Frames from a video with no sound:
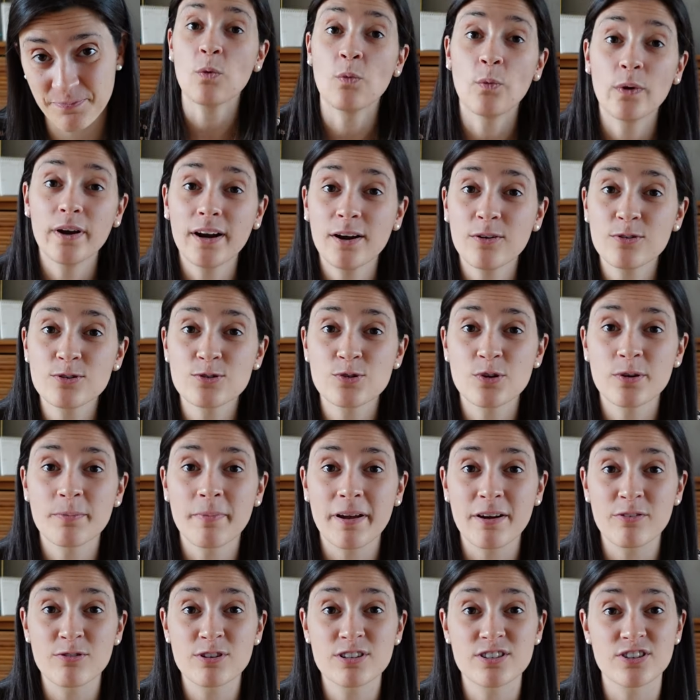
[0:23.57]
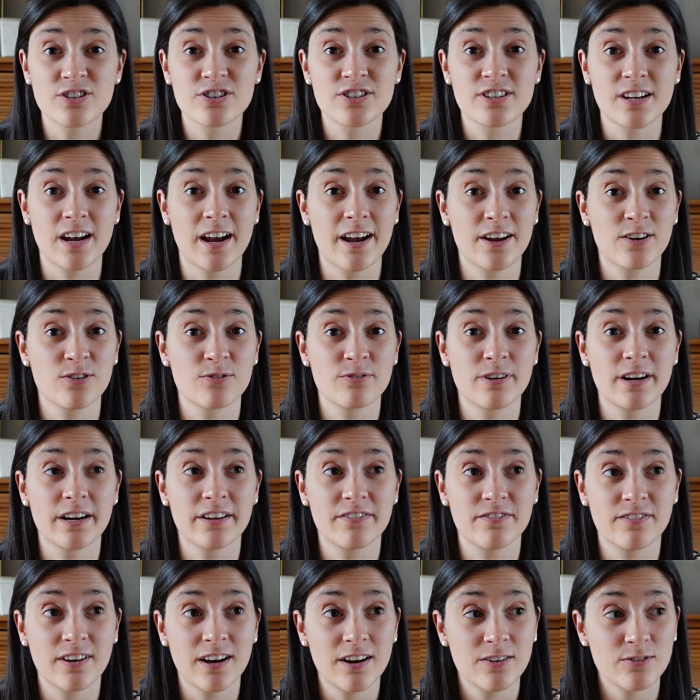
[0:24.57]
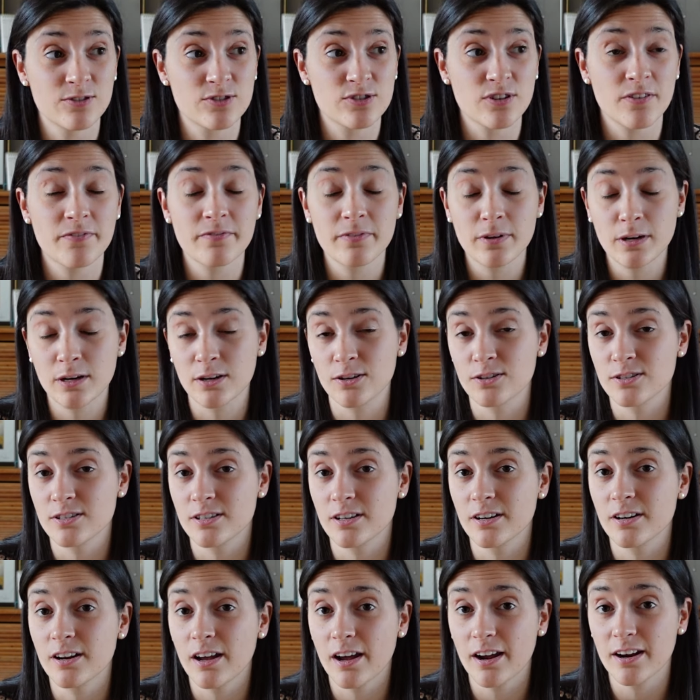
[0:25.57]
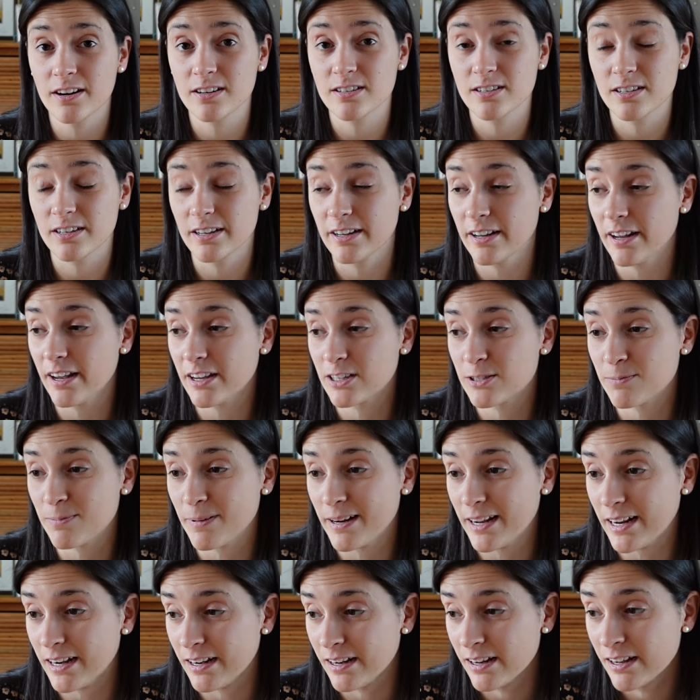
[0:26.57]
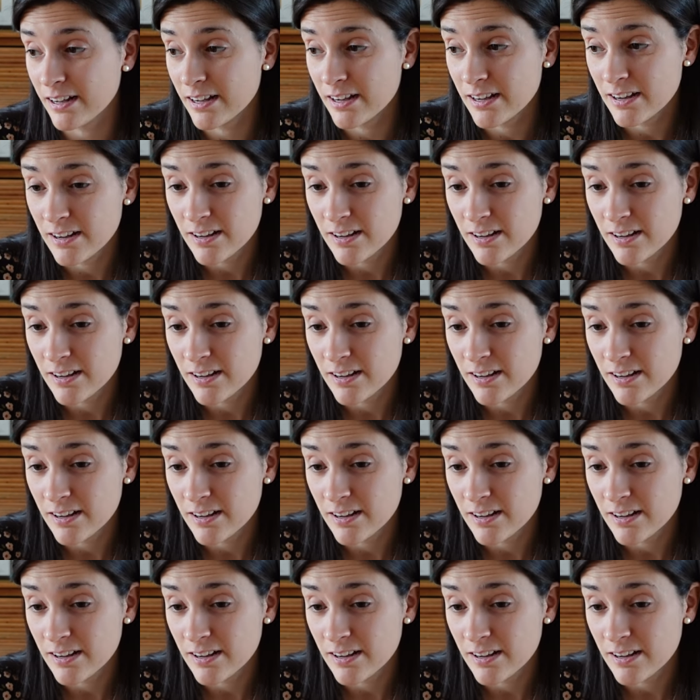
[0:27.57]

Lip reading: When I was doing my research, I already found some videos that actually explain